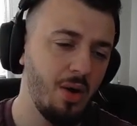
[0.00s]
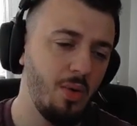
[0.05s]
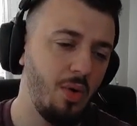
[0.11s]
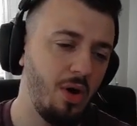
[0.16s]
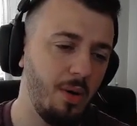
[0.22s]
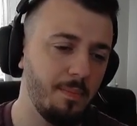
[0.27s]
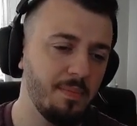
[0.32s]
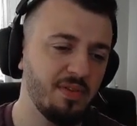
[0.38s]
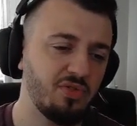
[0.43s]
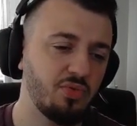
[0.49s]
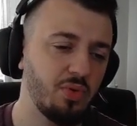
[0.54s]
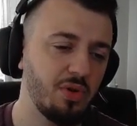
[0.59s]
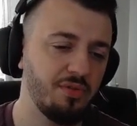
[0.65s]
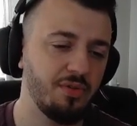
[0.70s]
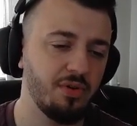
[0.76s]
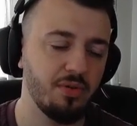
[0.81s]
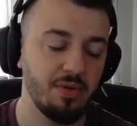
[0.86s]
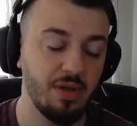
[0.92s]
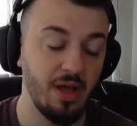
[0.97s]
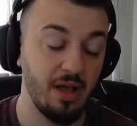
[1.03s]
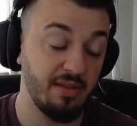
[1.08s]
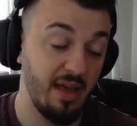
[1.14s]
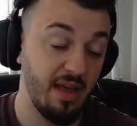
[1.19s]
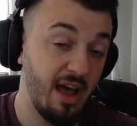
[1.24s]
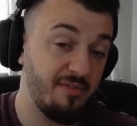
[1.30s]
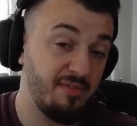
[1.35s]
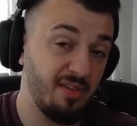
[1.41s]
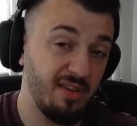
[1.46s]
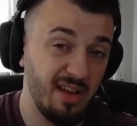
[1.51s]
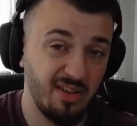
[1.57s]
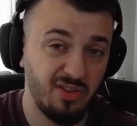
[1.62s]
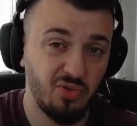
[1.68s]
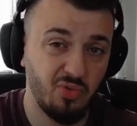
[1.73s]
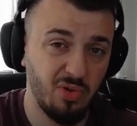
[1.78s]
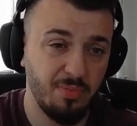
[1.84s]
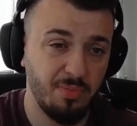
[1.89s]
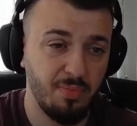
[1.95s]
While Mistweaver, yeah, they have a leg
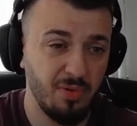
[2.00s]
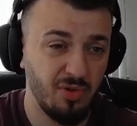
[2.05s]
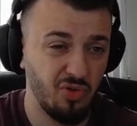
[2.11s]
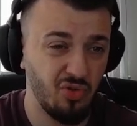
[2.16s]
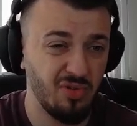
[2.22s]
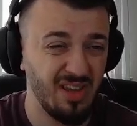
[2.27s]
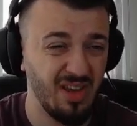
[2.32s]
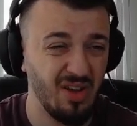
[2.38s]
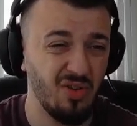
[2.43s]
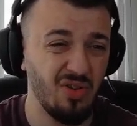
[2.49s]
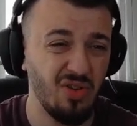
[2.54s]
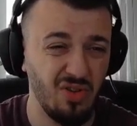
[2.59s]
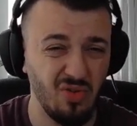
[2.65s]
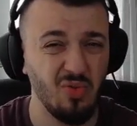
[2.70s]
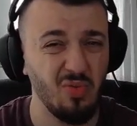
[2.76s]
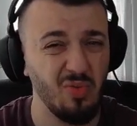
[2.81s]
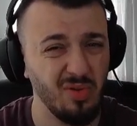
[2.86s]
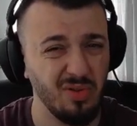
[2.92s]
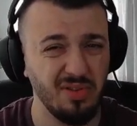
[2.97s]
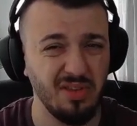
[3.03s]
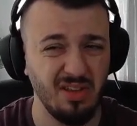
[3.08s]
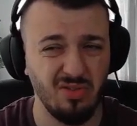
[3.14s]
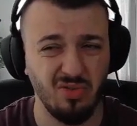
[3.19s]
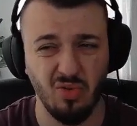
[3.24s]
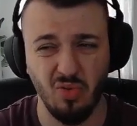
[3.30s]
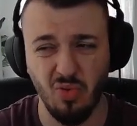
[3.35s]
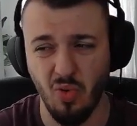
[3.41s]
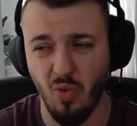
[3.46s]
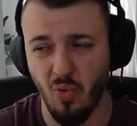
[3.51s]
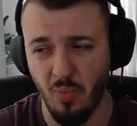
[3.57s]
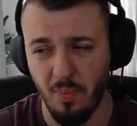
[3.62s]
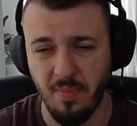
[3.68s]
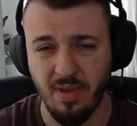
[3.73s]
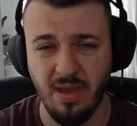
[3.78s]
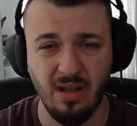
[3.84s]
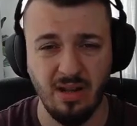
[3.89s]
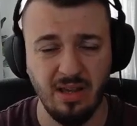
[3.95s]
sweep, but you will need to go
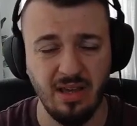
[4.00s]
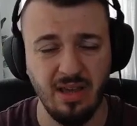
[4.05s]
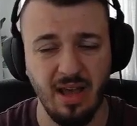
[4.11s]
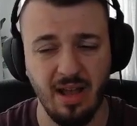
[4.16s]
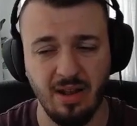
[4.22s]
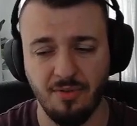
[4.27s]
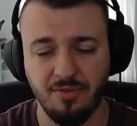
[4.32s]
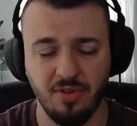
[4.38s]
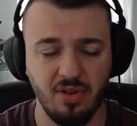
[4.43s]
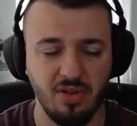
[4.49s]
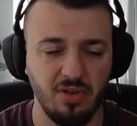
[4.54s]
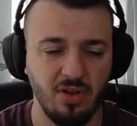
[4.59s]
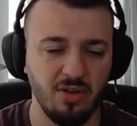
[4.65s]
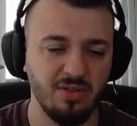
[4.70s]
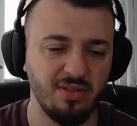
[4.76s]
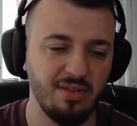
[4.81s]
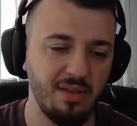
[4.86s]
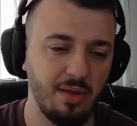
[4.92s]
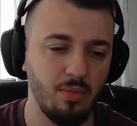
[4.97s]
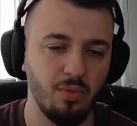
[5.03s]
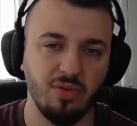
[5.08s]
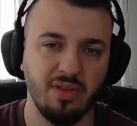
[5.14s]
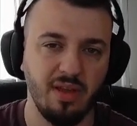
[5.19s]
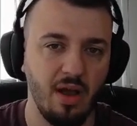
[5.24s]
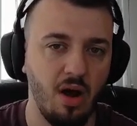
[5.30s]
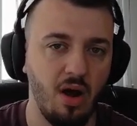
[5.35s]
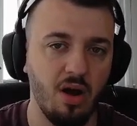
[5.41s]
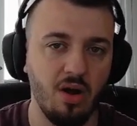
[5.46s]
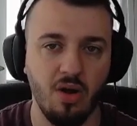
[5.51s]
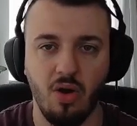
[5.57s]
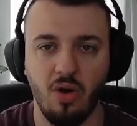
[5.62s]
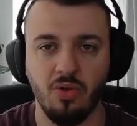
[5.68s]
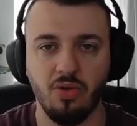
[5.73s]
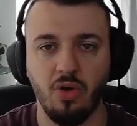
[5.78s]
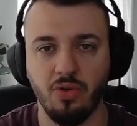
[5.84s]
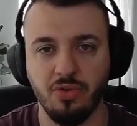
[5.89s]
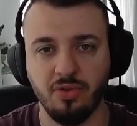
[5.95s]
melee, and often than not they are
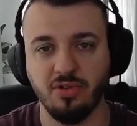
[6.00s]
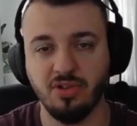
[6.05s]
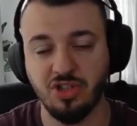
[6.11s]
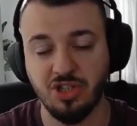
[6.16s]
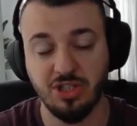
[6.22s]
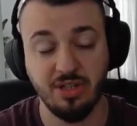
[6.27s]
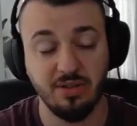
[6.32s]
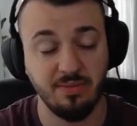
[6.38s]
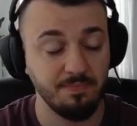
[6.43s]
on other shit.